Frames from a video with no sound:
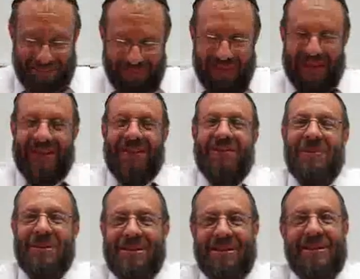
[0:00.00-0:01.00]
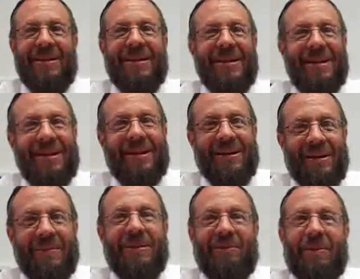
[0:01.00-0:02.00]
right, we see
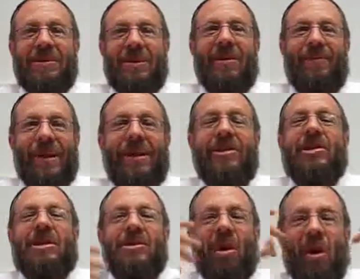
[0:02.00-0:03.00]
here the Rabbi Soloveitchik's